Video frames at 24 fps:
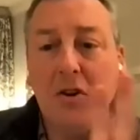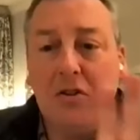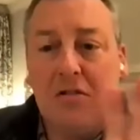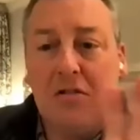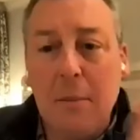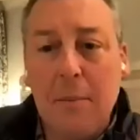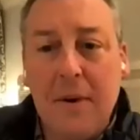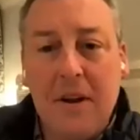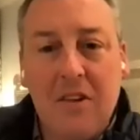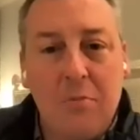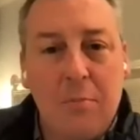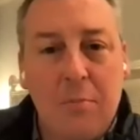took
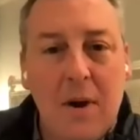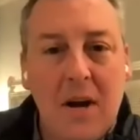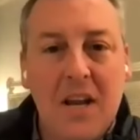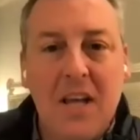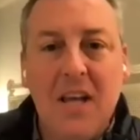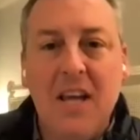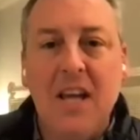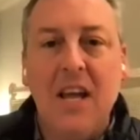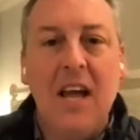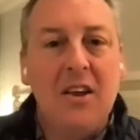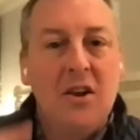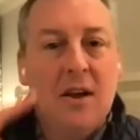somebody's
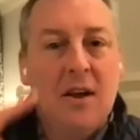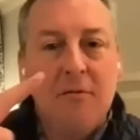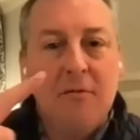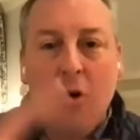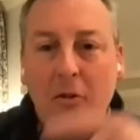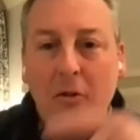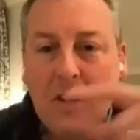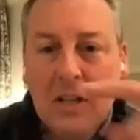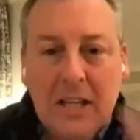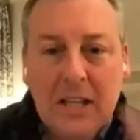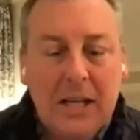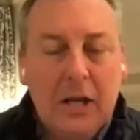money and you have
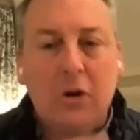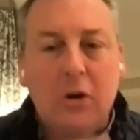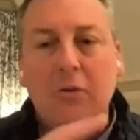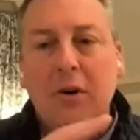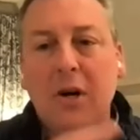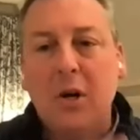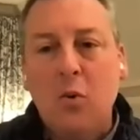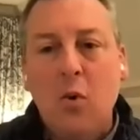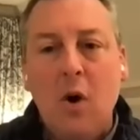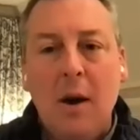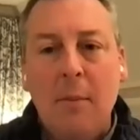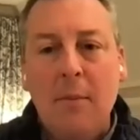all the legal
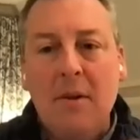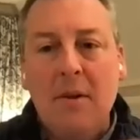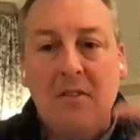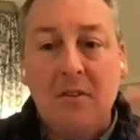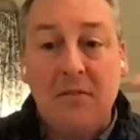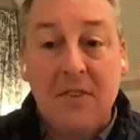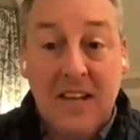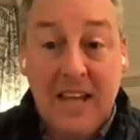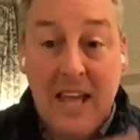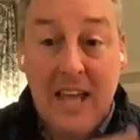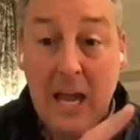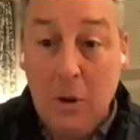requirements
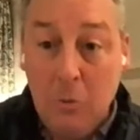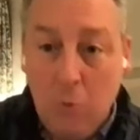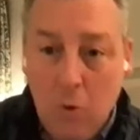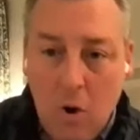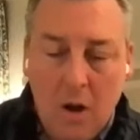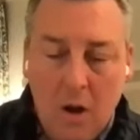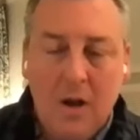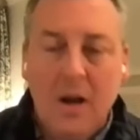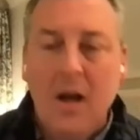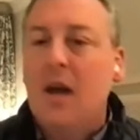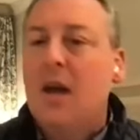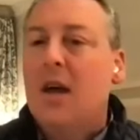of a
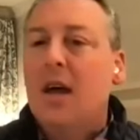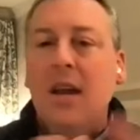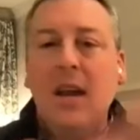K1,